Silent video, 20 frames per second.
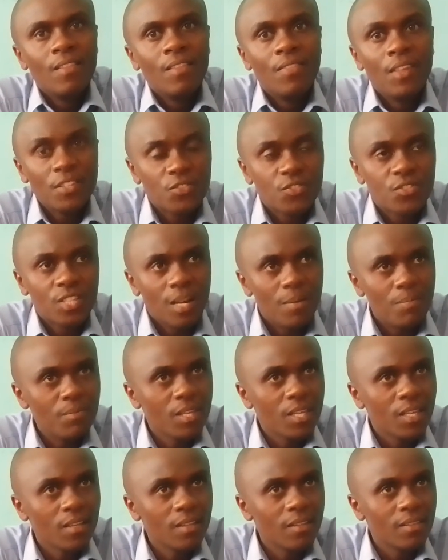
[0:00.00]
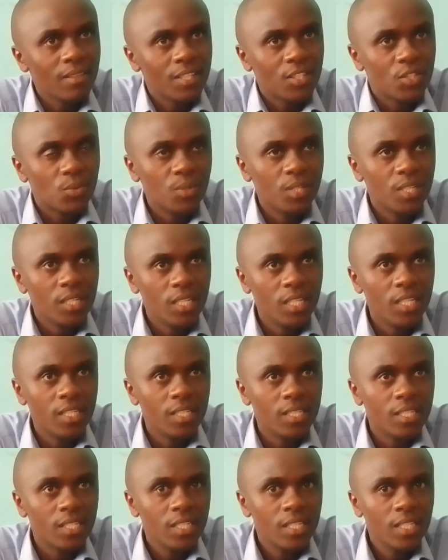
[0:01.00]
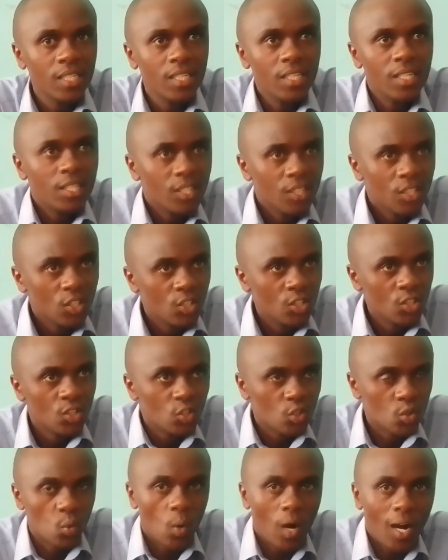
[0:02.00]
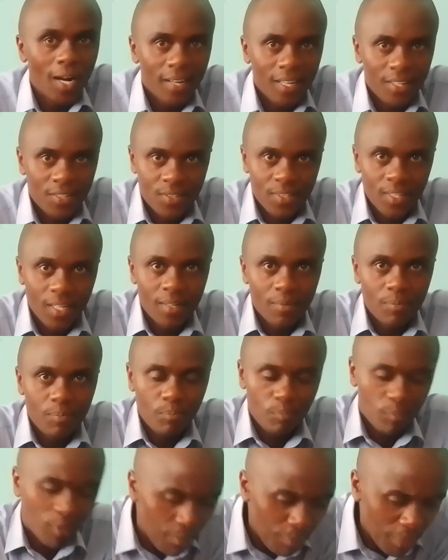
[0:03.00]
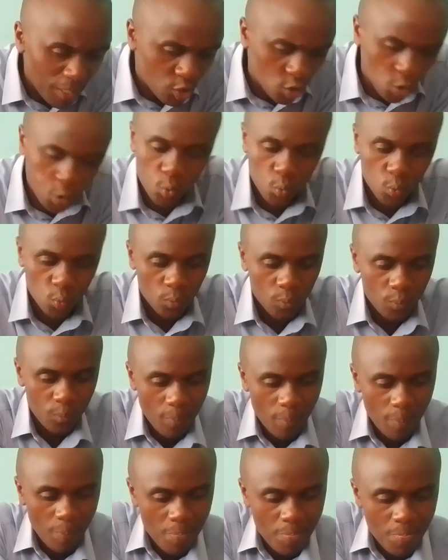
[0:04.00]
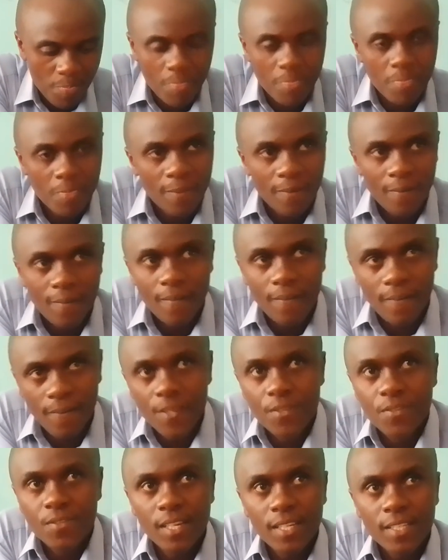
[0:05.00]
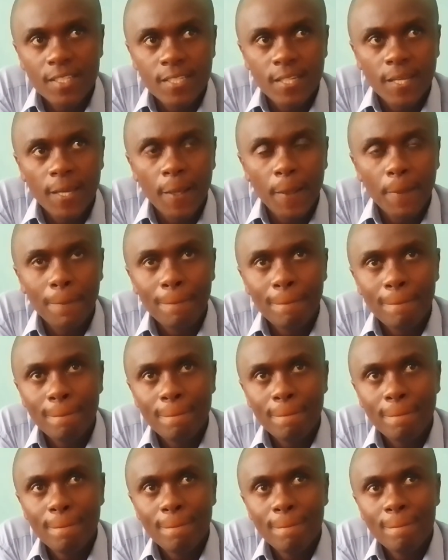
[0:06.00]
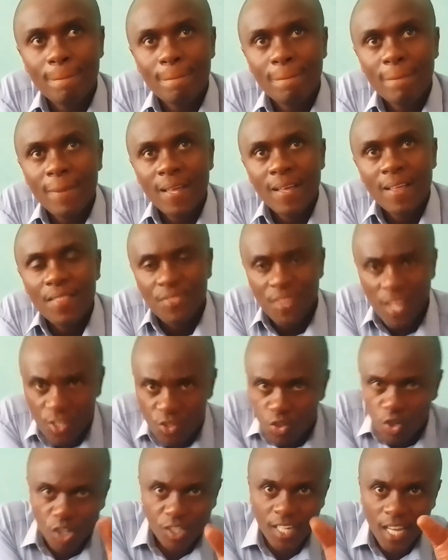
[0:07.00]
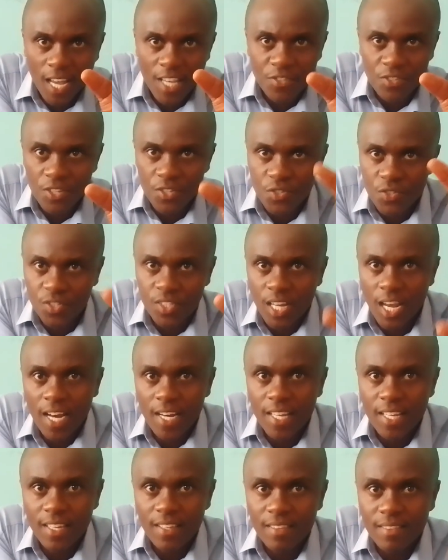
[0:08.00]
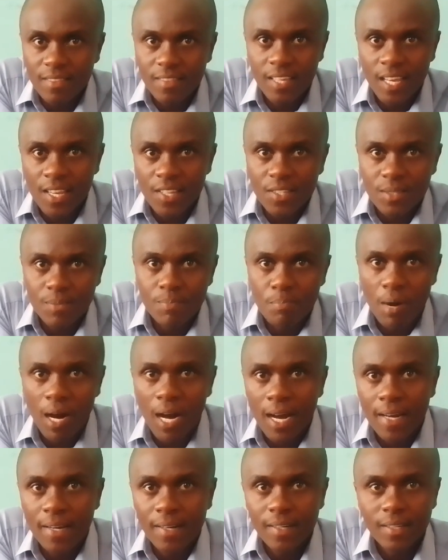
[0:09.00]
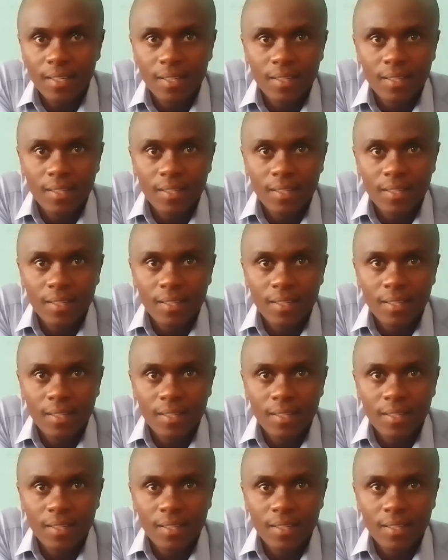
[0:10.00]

That's something that we need to understand. Number 2 is that this goddess is telling this man